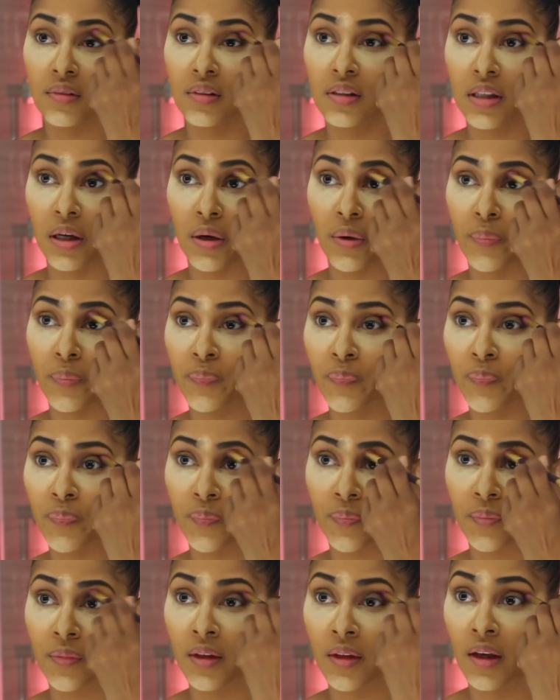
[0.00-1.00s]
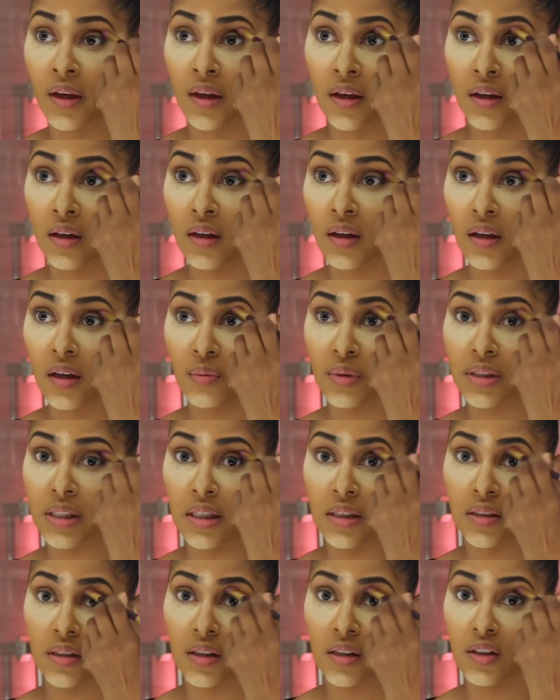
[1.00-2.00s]
so it was
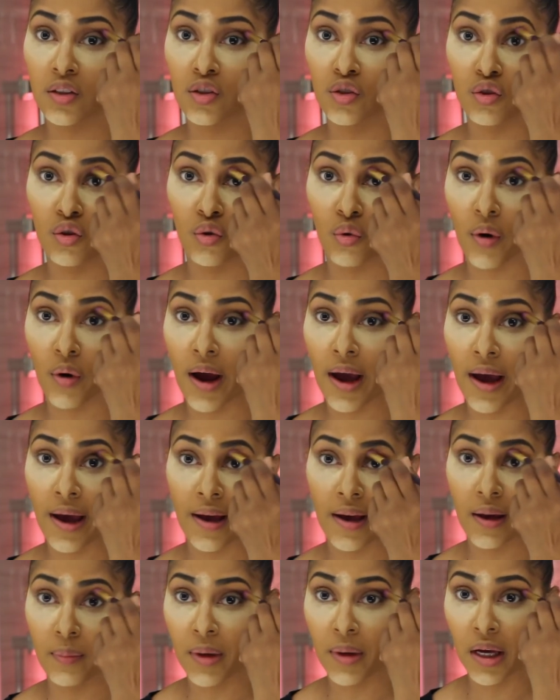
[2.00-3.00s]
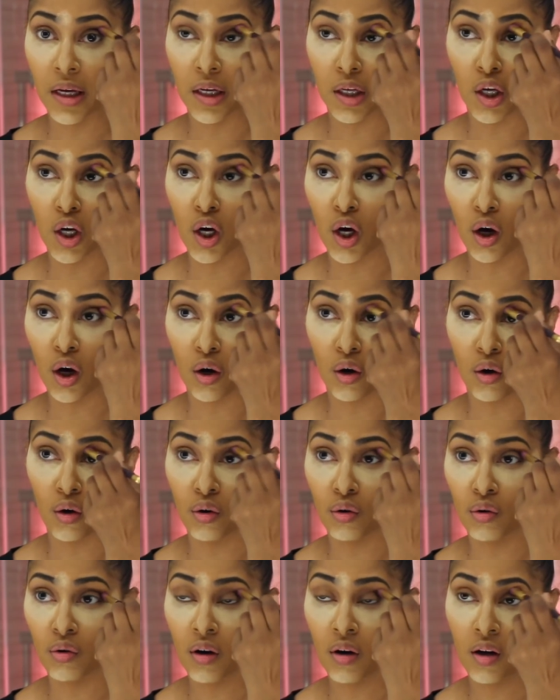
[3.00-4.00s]
easy to grab and
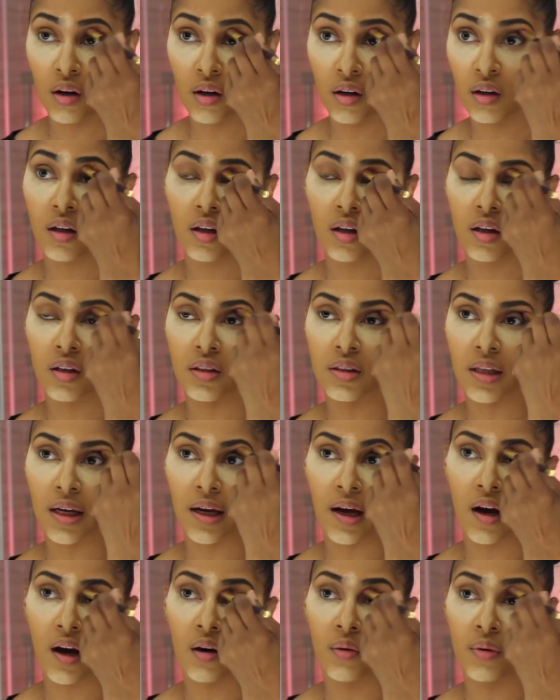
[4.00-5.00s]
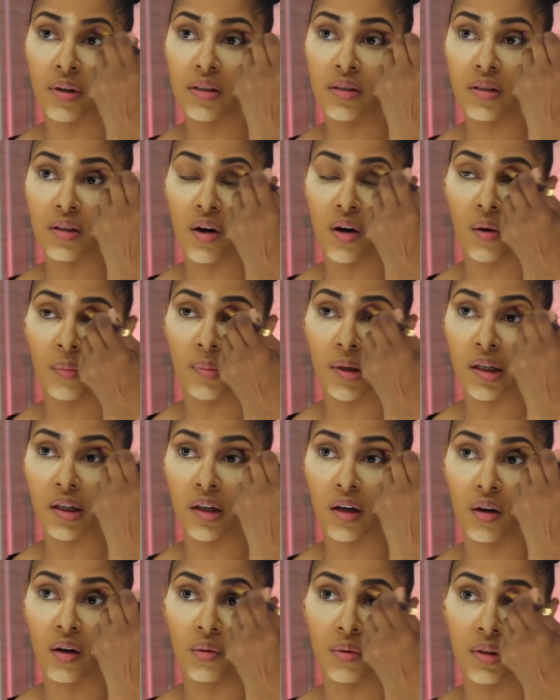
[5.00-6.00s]
go. And it's like I always know I'm gonna
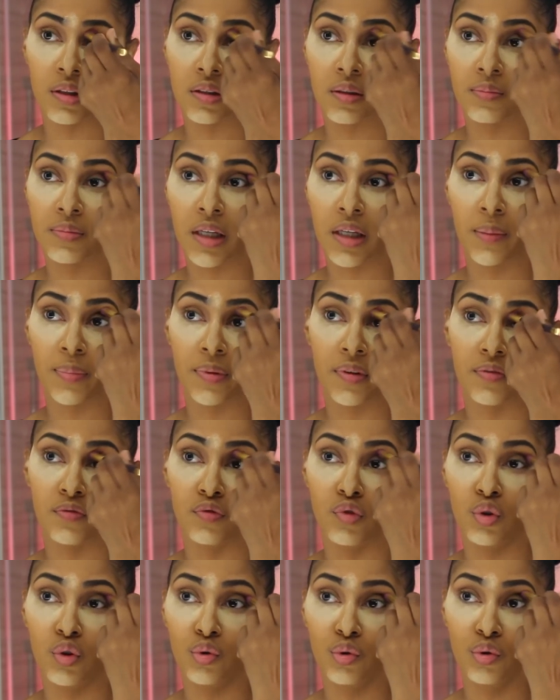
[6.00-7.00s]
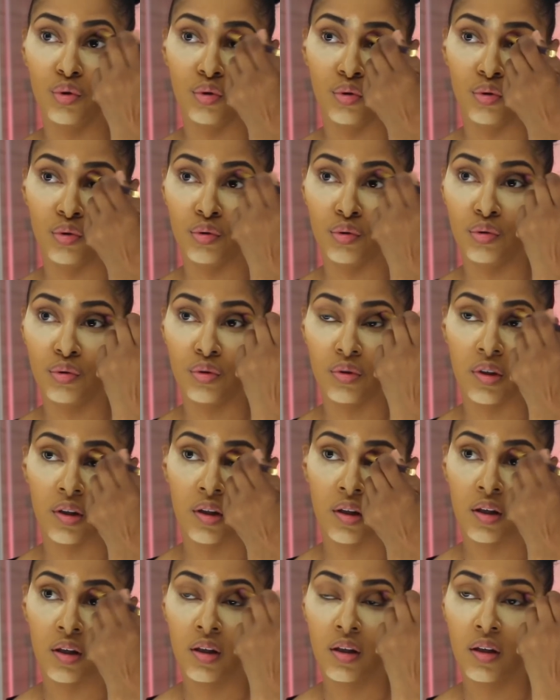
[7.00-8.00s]
go with some type of nude,
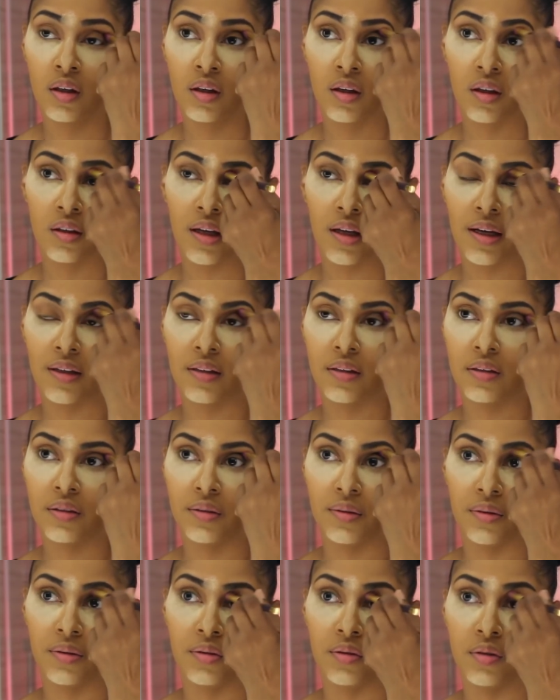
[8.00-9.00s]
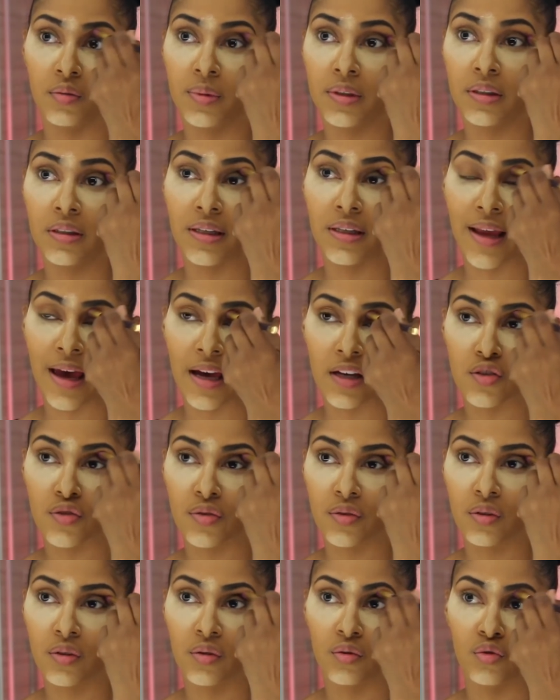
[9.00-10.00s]
not nude, but
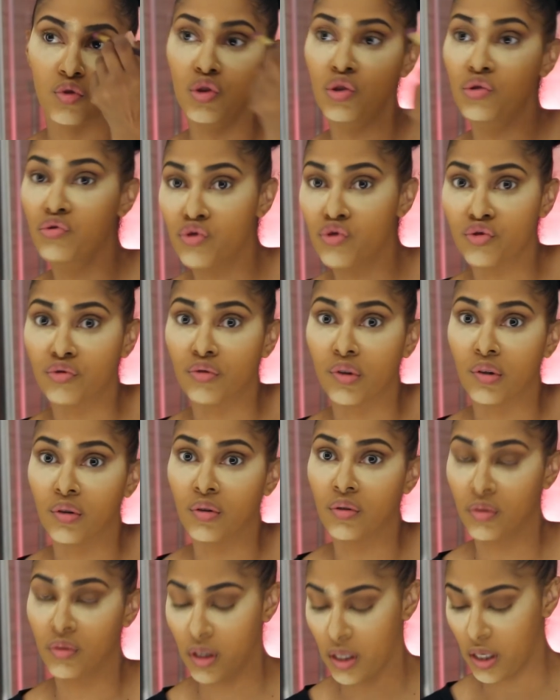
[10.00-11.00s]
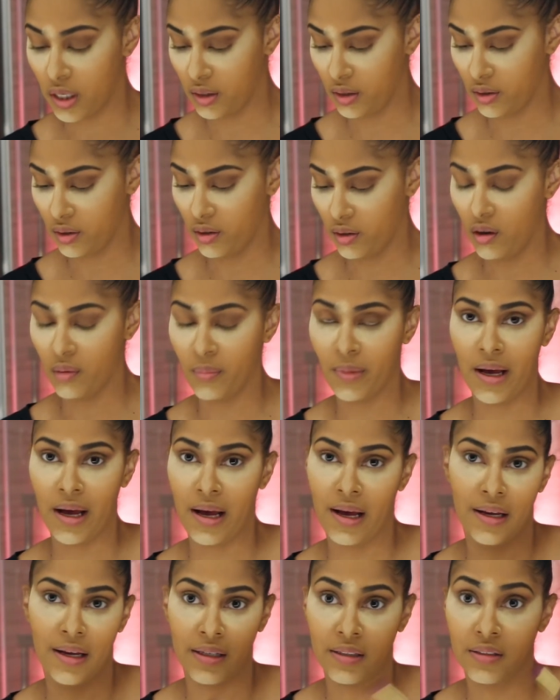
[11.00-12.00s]
natural, neutral color on my
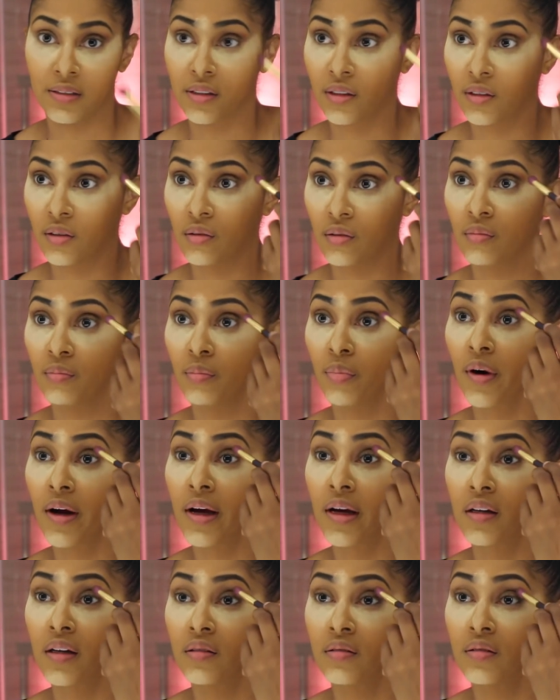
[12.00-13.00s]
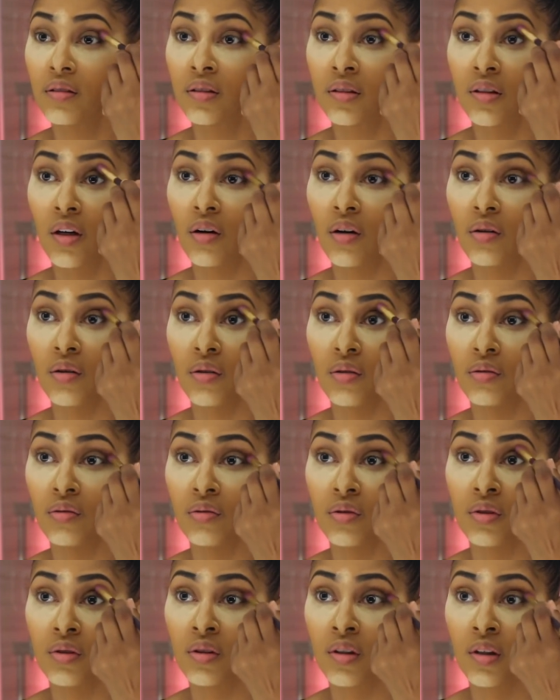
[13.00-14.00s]
eyes. So browns,
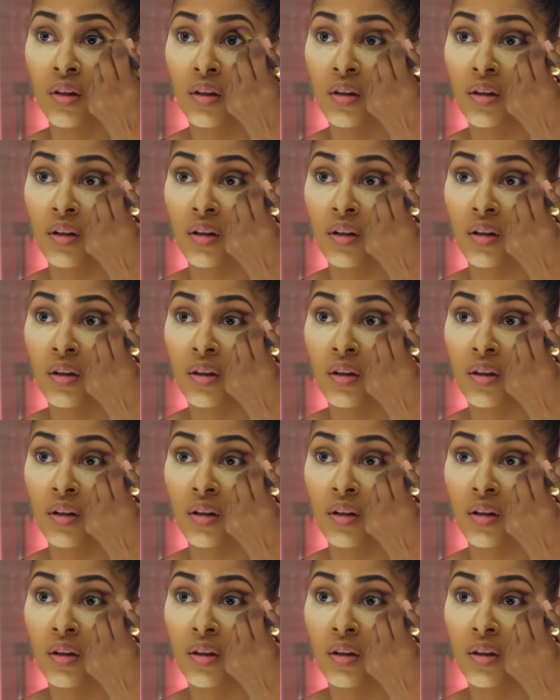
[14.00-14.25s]
golds,